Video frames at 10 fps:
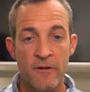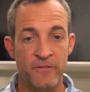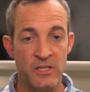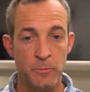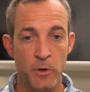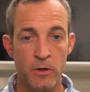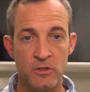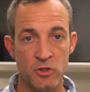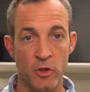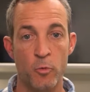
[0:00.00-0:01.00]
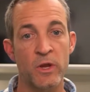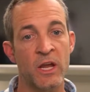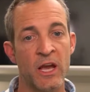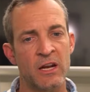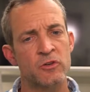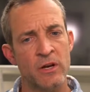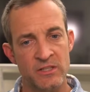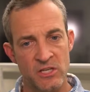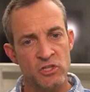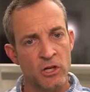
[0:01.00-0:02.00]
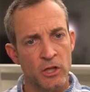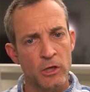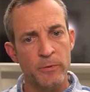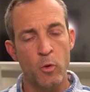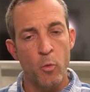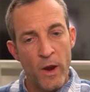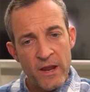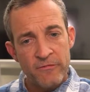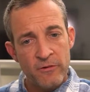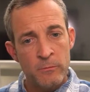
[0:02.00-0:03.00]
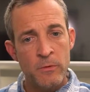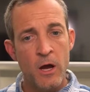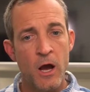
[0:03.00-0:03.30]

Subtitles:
Facebook so that we can kind of transition a little bit away from,